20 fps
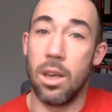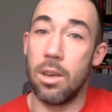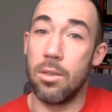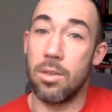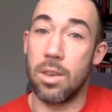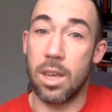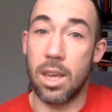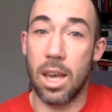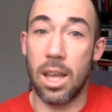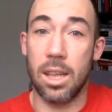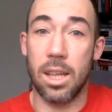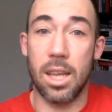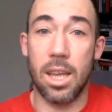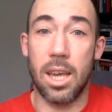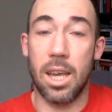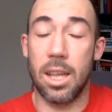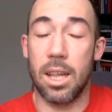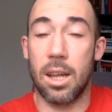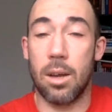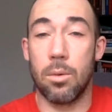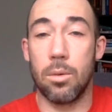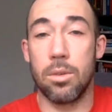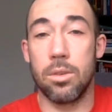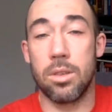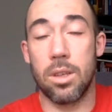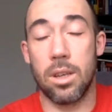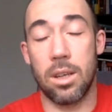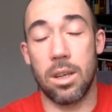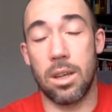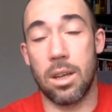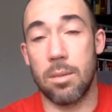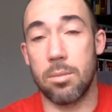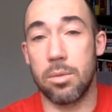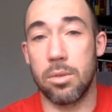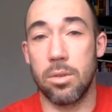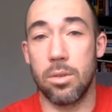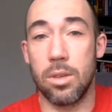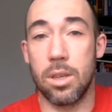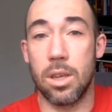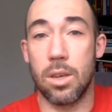If you're getting eight hours,
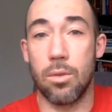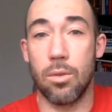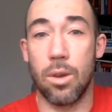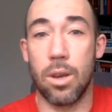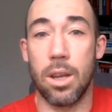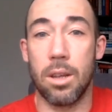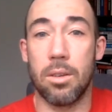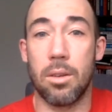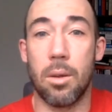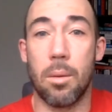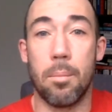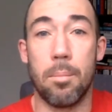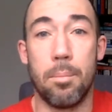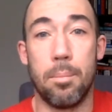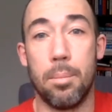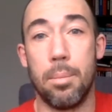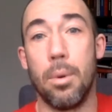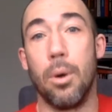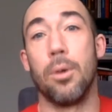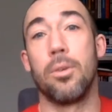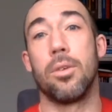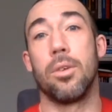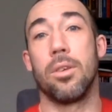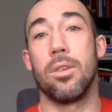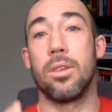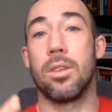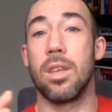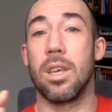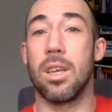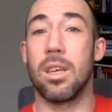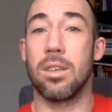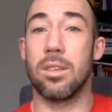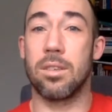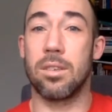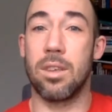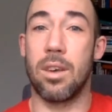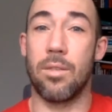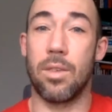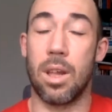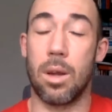absolutely great. But think
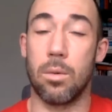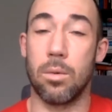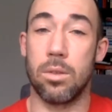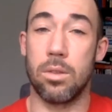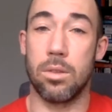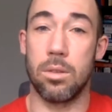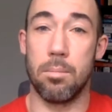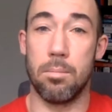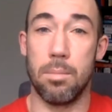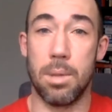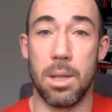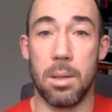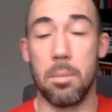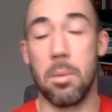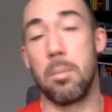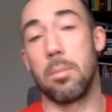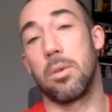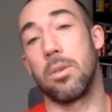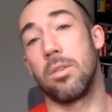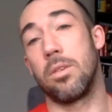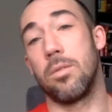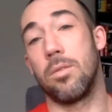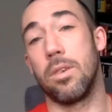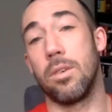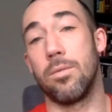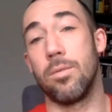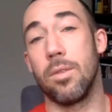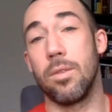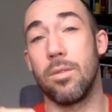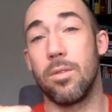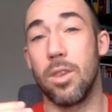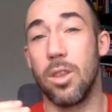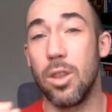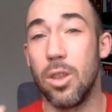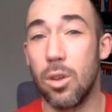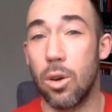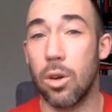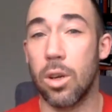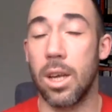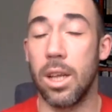seven hours is a minimum because if you if you're
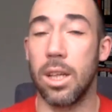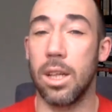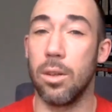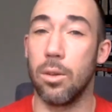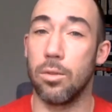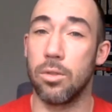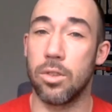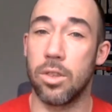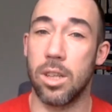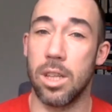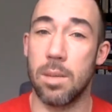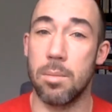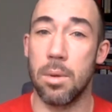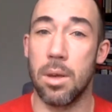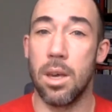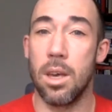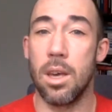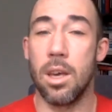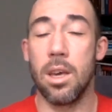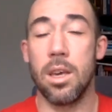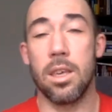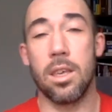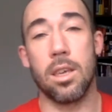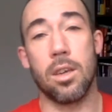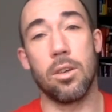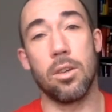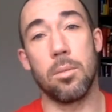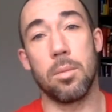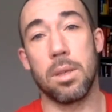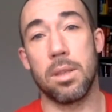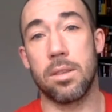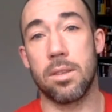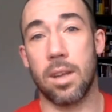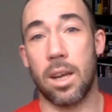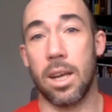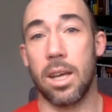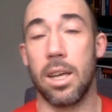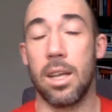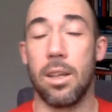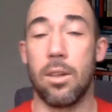not getting enough sleep, you're going to be
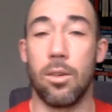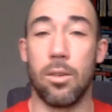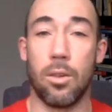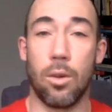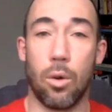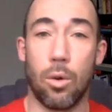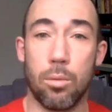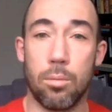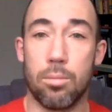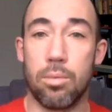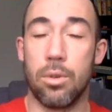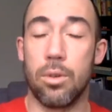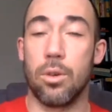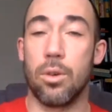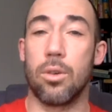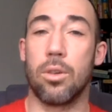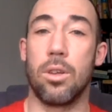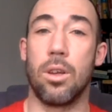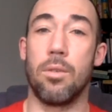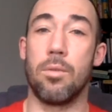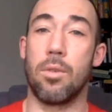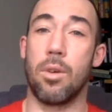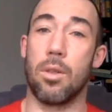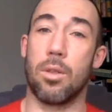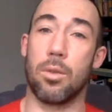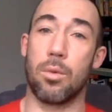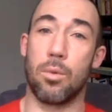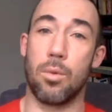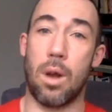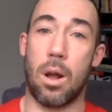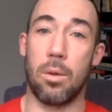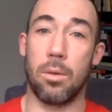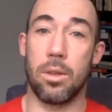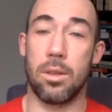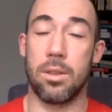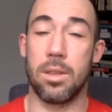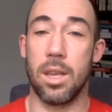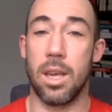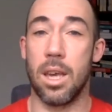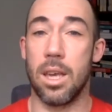tired and unproductive throughout the
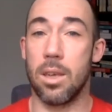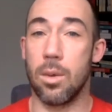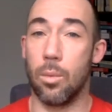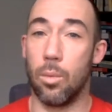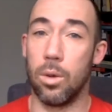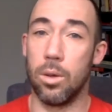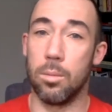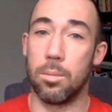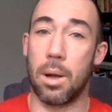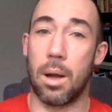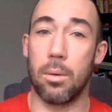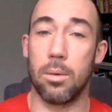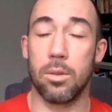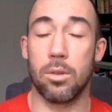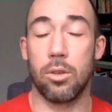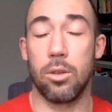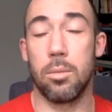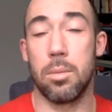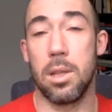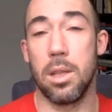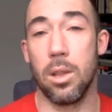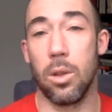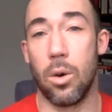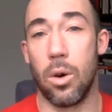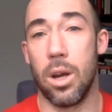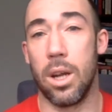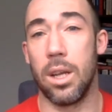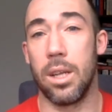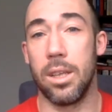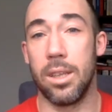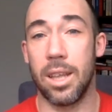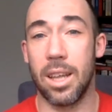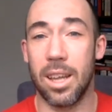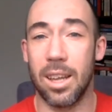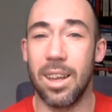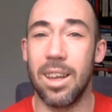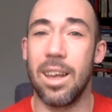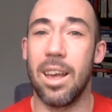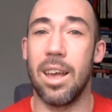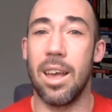day. Your willpower is going to be lower, and
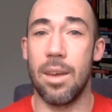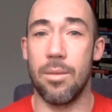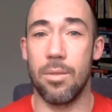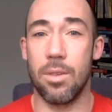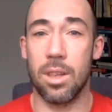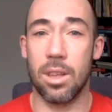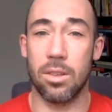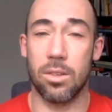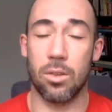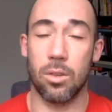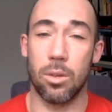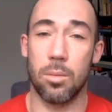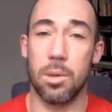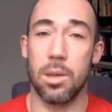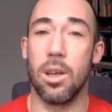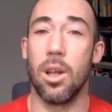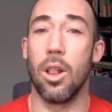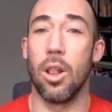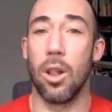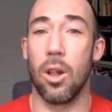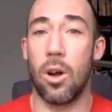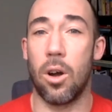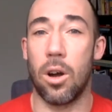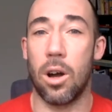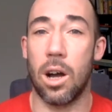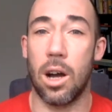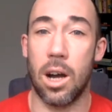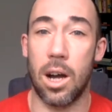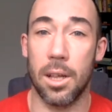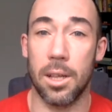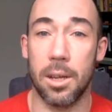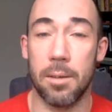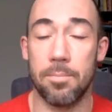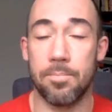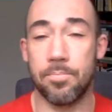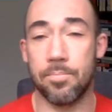everything's going to be a lot harder.